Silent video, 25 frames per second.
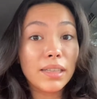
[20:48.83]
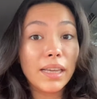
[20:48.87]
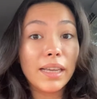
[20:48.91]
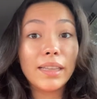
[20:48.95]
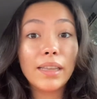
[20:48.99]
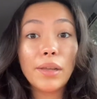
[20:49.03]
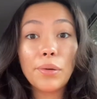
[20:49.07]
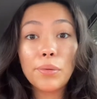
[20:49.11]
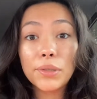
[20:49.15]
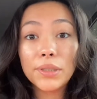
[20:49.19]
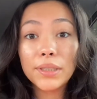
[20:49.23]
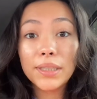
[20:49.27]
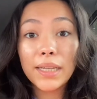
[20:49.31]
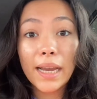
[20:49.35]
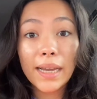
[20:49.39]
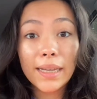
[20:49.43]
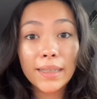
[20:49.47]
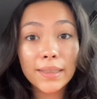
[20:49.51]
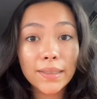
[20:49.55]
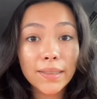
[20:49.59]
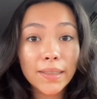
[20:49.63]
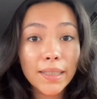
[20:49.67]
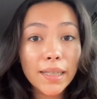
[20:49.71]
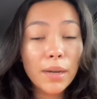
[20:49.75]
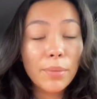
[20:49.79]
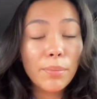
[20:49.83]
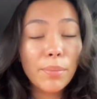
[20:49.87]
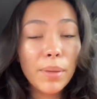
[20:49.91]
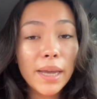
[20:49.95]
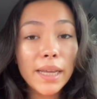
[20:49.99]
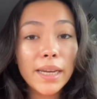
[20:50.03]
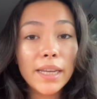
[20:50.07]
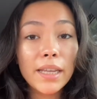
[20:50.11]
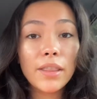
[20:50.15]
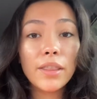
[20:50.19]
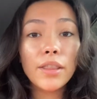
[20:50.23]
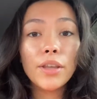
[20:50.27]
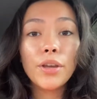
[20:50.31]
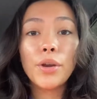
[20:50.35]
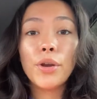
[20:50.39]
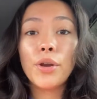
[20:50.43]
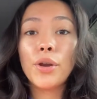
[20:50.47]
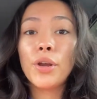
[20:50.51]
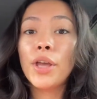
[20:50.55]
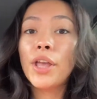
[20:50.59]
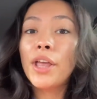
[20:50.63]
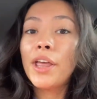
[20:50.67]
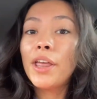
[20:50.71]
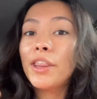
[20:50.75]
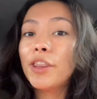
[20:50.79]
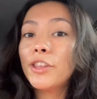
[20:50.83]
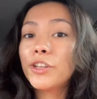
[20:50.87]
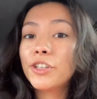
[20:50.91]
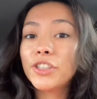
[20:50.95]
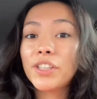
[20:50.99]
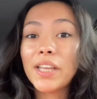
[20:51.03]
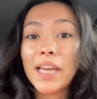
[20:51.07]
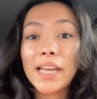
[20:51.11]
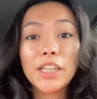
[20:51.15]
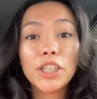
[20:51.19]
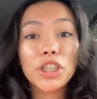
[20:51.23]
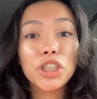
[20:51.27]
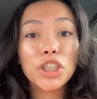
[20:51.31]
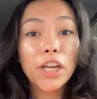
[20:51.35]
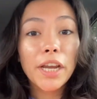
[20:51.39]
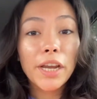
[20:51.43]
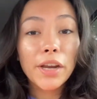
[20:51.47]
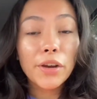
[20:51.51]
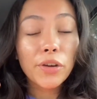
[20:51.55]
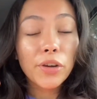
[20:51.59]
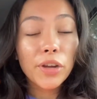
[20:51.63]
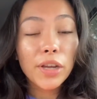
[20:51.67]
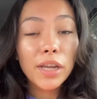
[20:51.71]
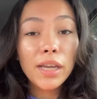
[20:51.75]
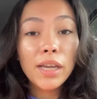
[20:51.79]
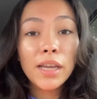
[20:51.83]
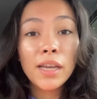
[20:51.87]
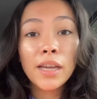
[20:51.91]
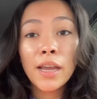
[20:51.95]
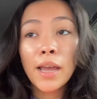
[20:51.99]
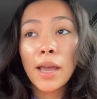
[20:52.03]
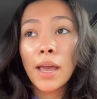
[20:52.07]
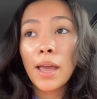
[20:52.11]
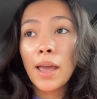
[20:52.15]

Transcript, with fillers: Like there was niacinamide in there, there's that cherry,